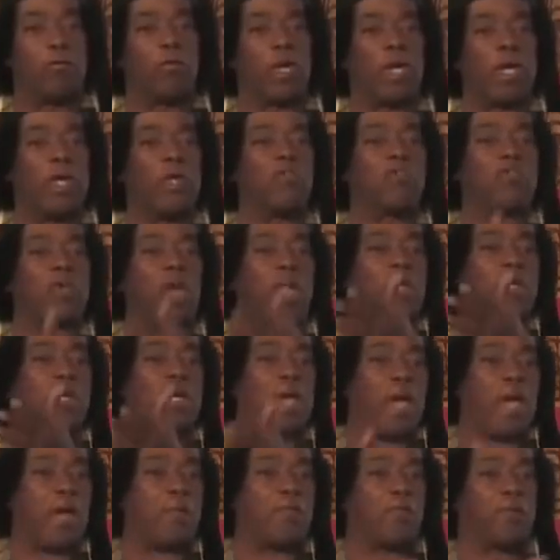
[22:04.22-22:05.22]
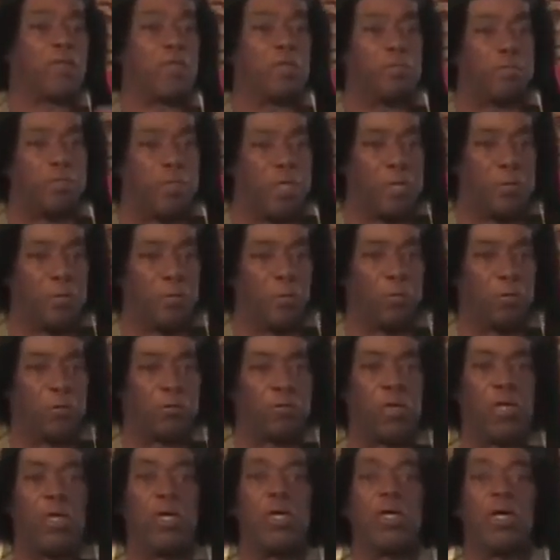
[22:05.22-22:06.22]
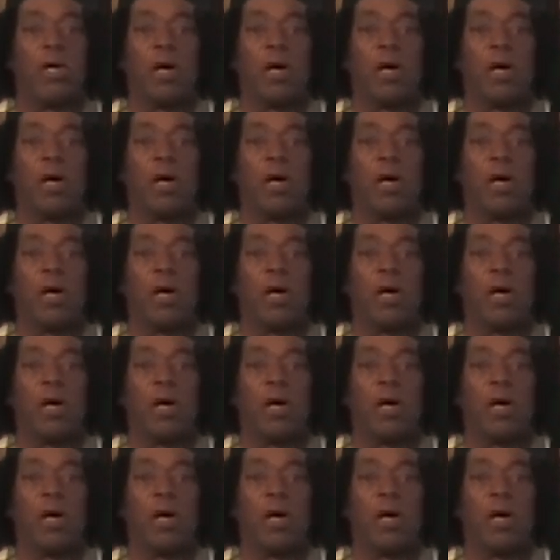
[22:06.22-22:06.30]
to Asiatic African peoples